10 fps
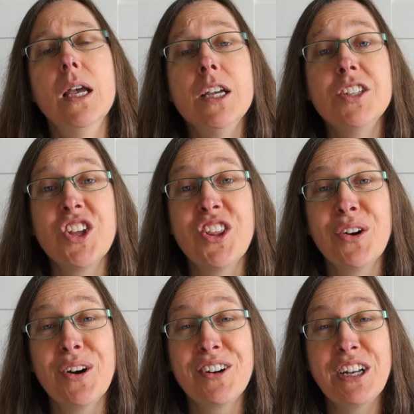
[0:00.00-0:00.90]
So there
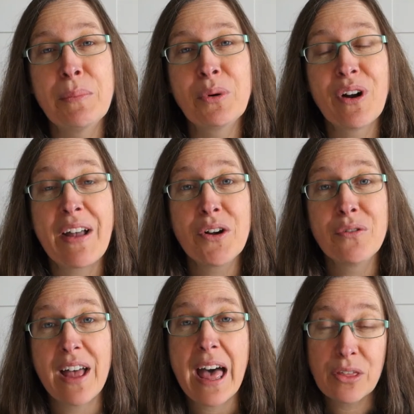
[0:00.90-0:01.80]
are a number
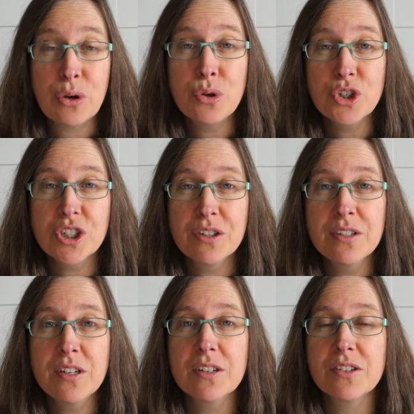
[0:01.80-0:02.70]
of other
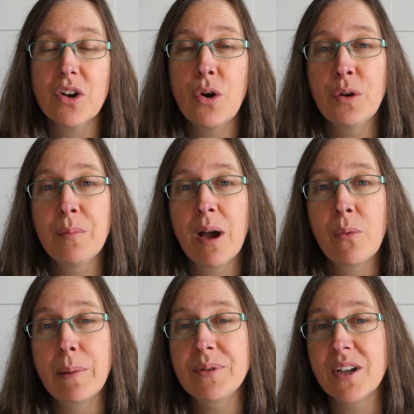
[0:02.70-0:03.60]
cushions on my
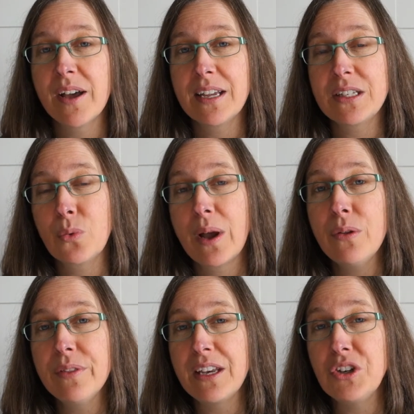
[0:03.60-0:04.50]
website as
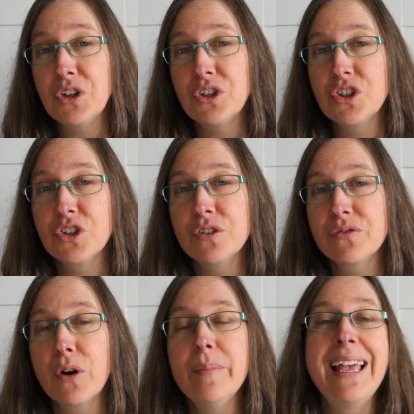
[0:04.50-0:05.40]
well that you can choose
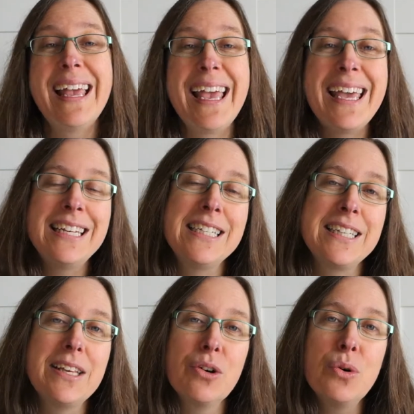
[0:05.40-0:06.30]
from, and
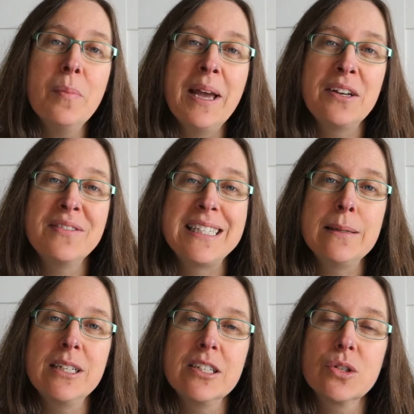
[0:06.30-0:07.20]
they're all made of
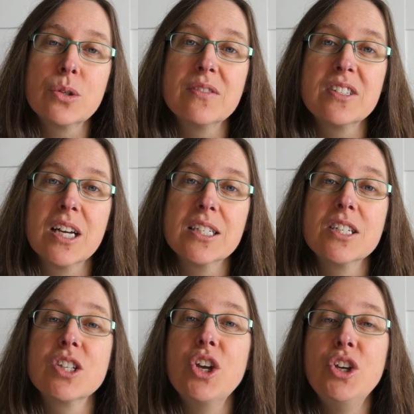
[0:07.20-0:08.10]
similar sorts of
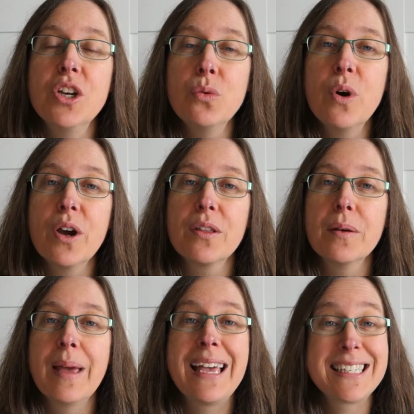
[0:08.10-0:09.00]
sizes, so you can work
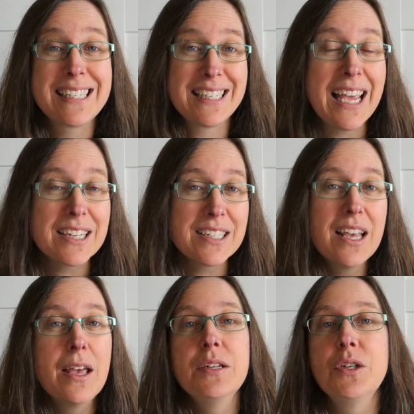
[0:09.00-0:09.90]
them as a set
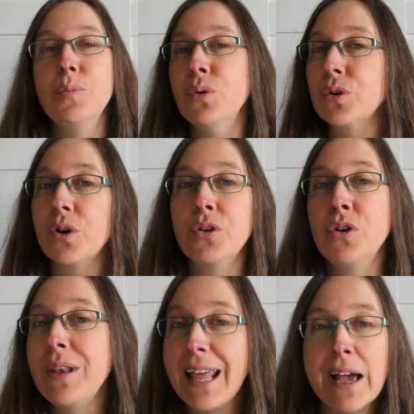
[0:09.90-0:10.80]
to put on
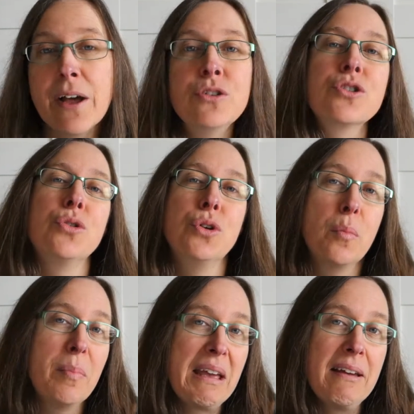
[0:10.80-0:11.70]
your lounge or your
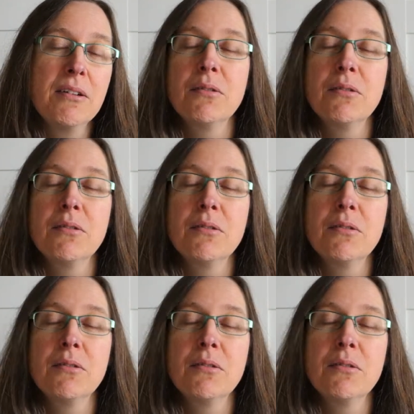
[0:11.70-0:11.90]
bed